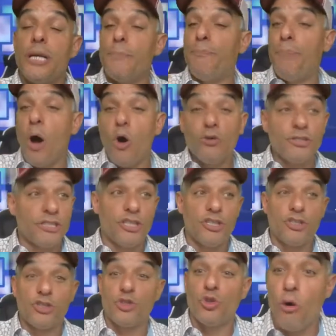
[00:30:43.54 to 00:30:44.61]
post to
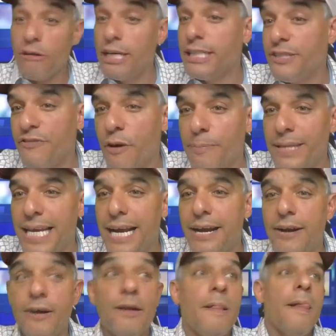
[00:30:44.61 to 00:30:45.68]
stories from
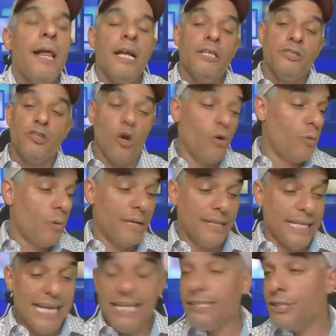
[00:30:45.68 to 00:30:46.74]
there. So
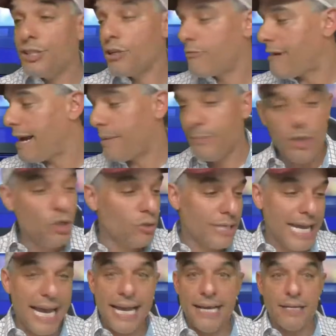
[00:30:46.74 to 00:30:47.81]
with Instagram, you
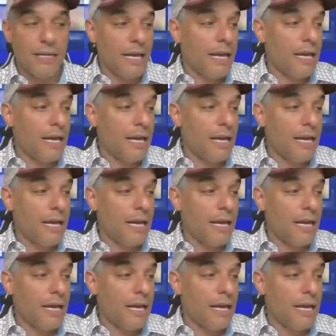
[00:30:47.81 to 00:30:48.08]
can